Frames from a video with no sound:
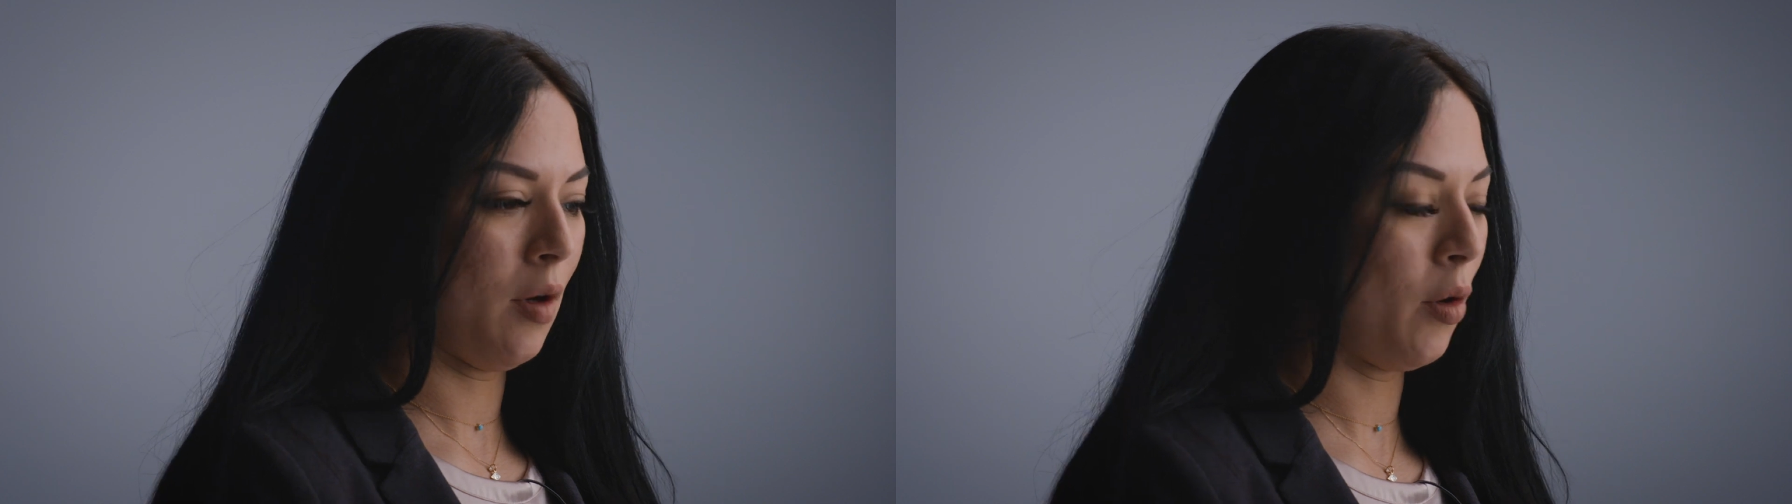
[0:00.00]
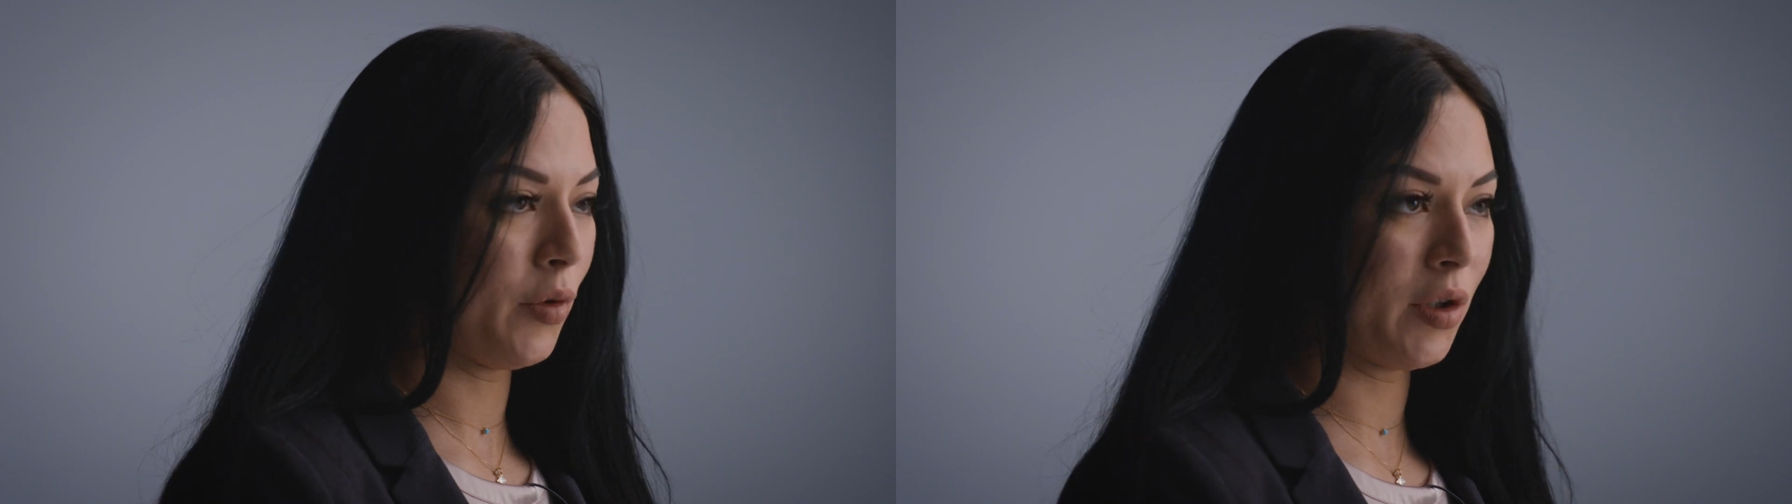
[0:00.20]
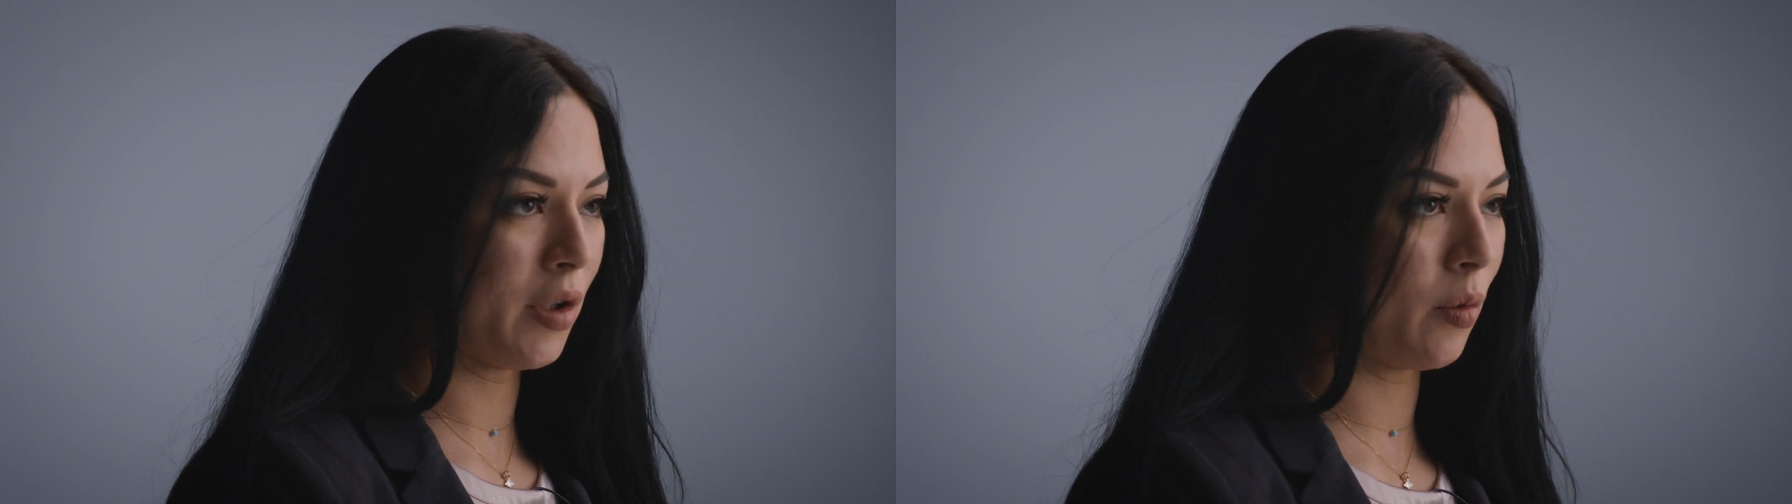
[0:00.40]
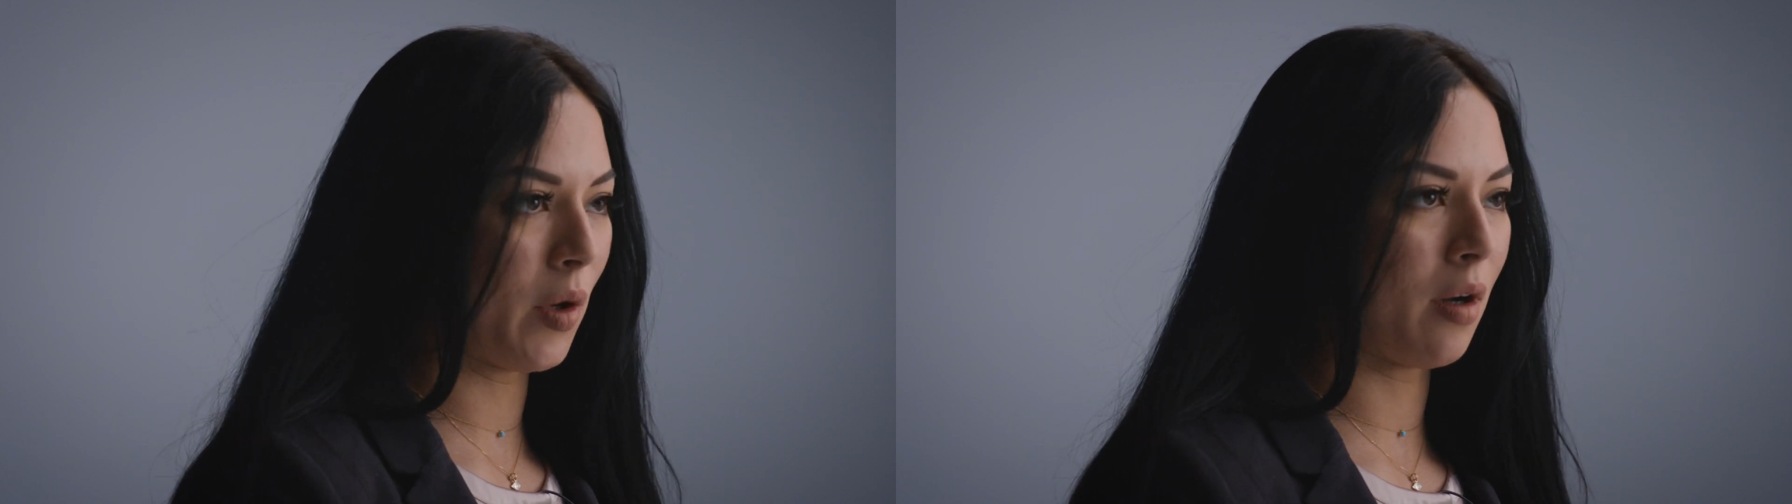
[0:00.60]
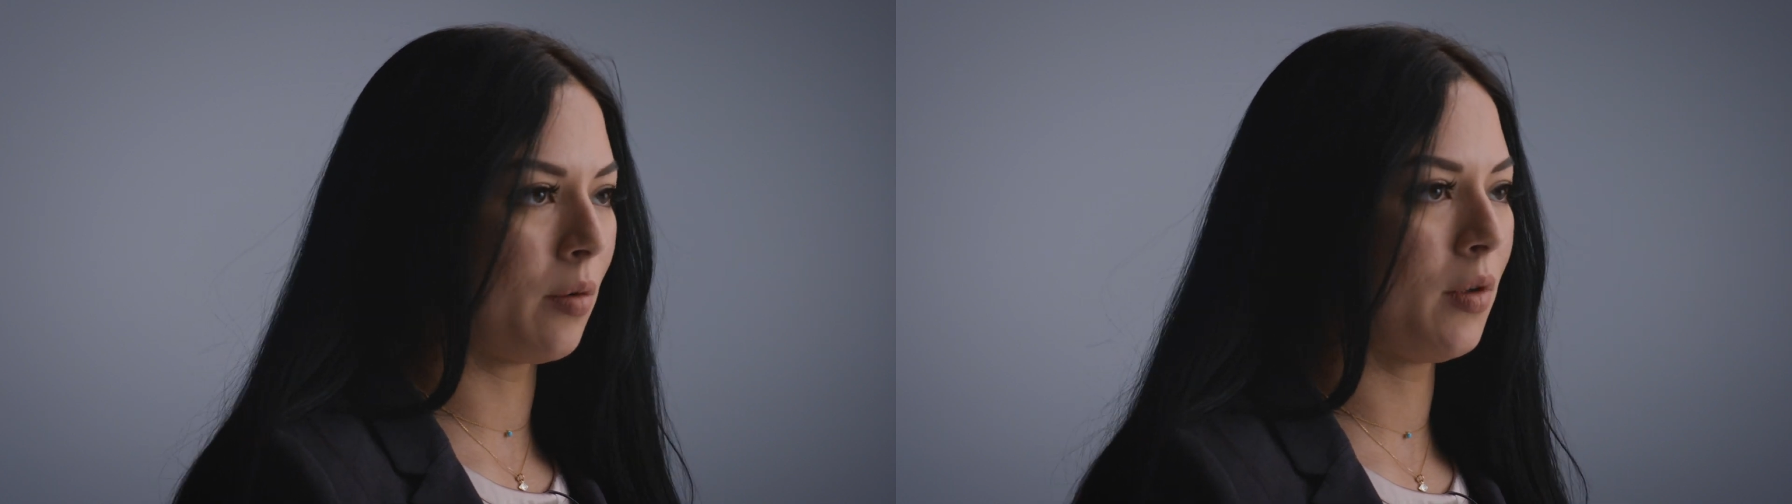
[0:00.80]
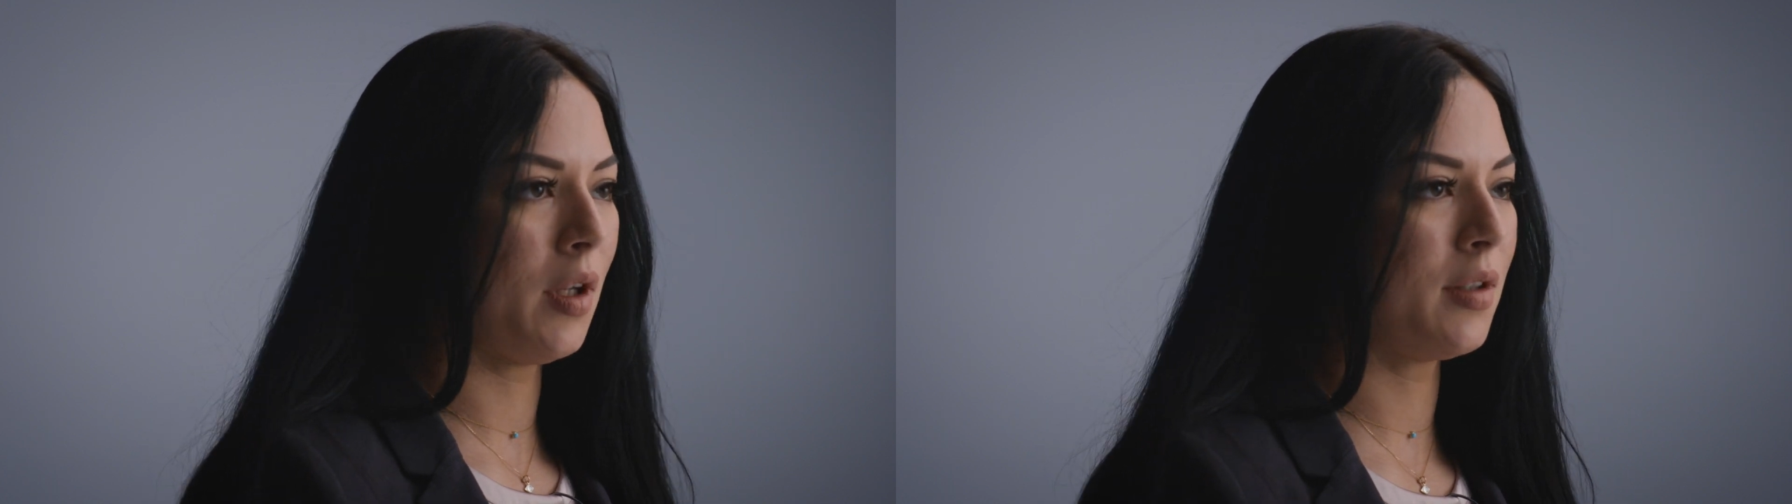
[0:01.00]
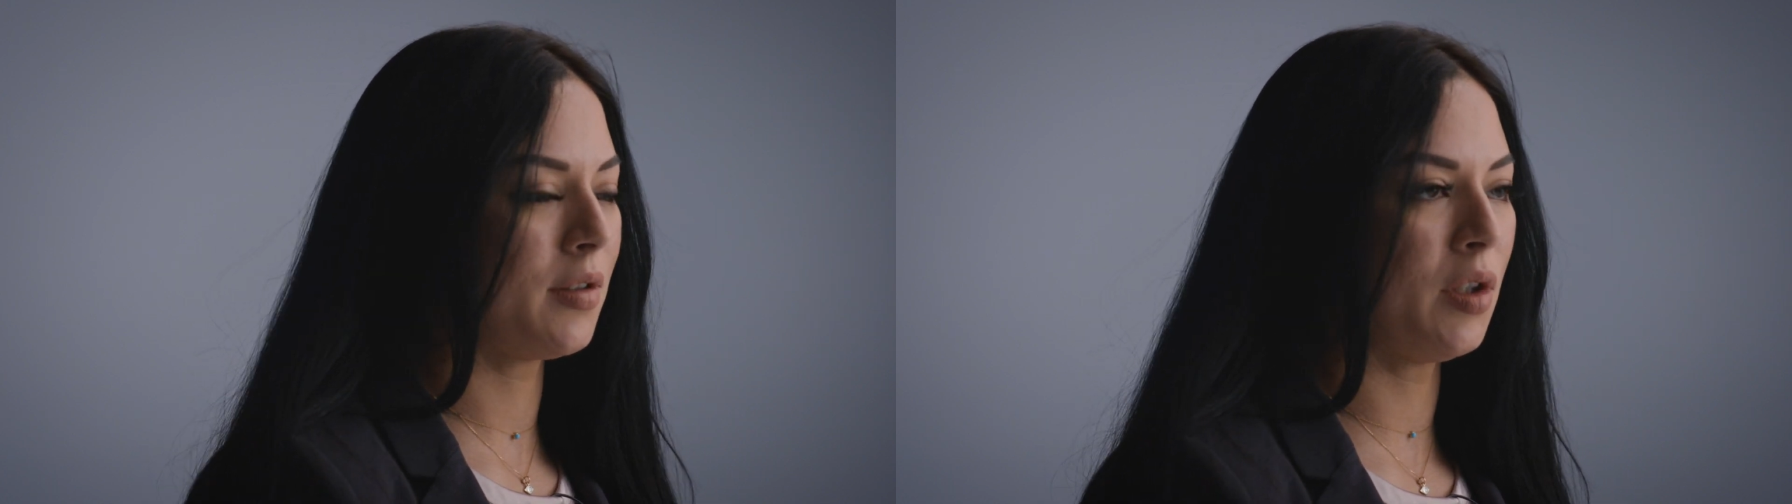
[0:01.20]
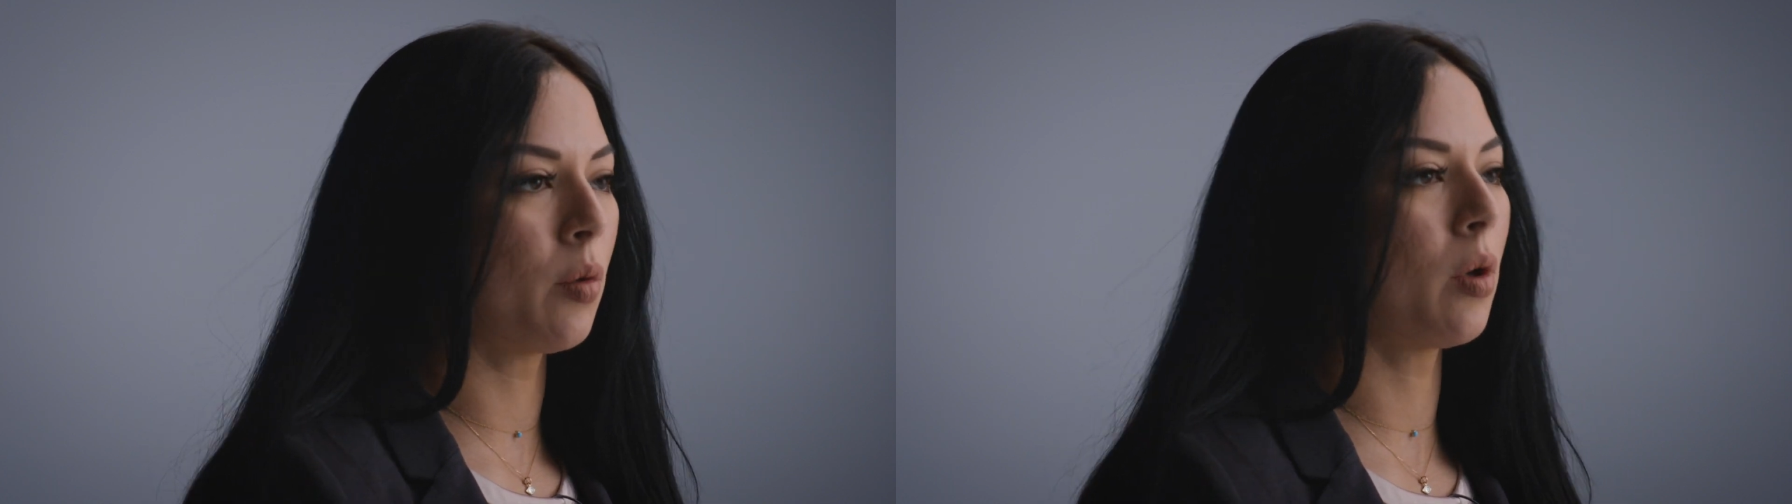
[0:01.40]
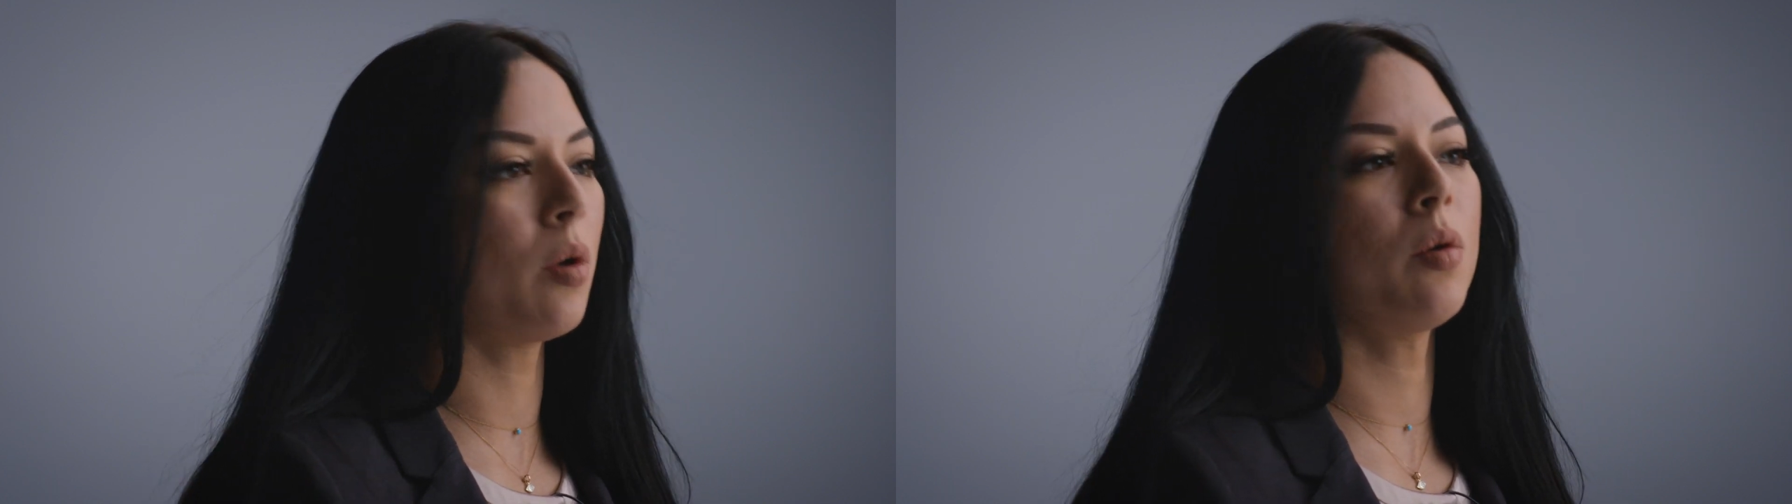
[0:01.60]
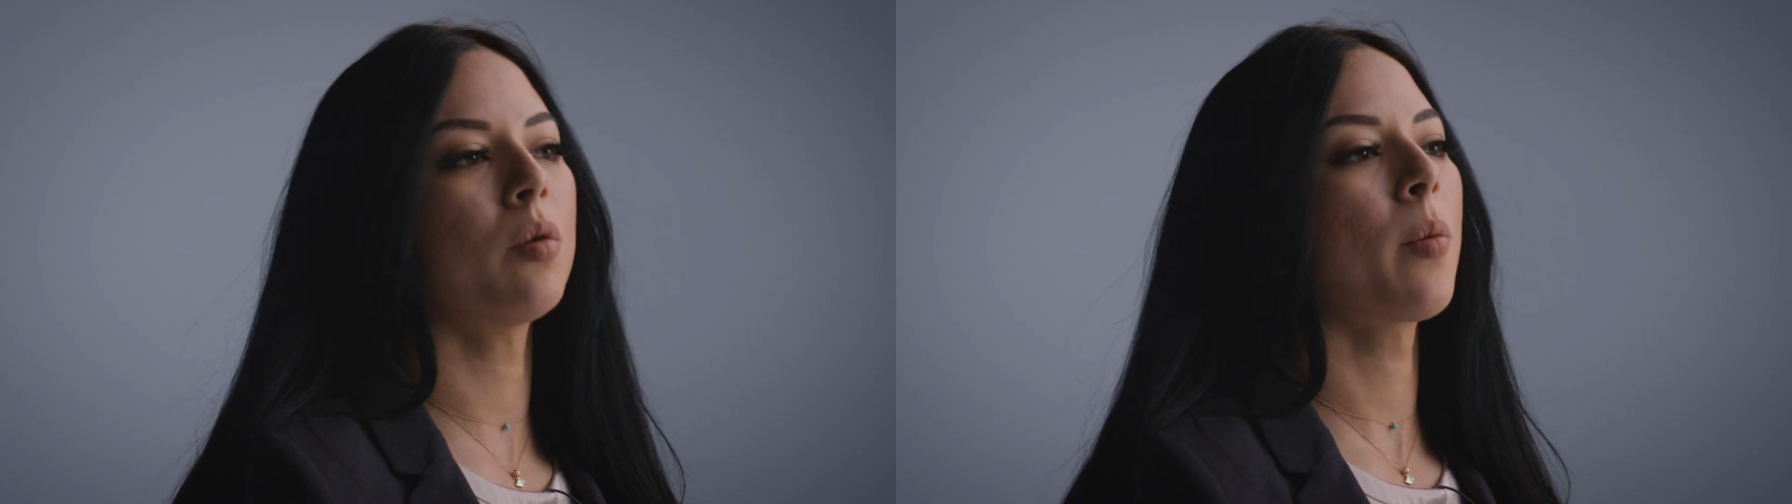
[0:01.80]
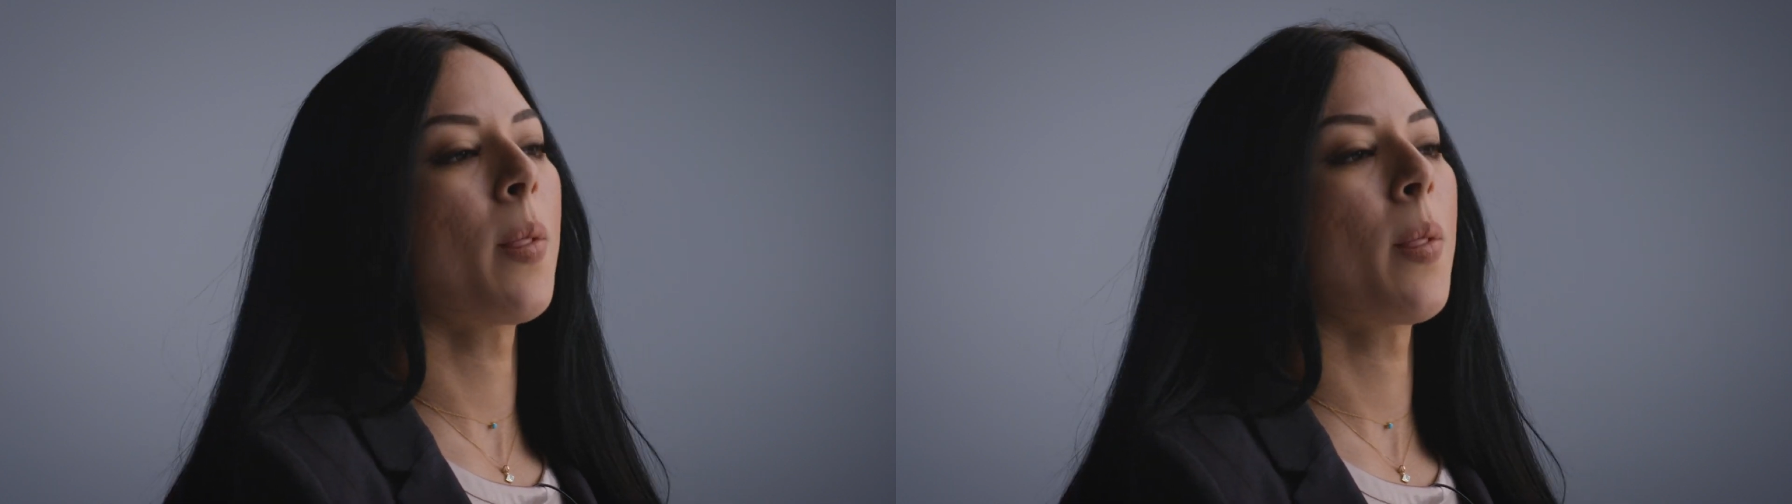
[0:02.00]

under the ground, in zero.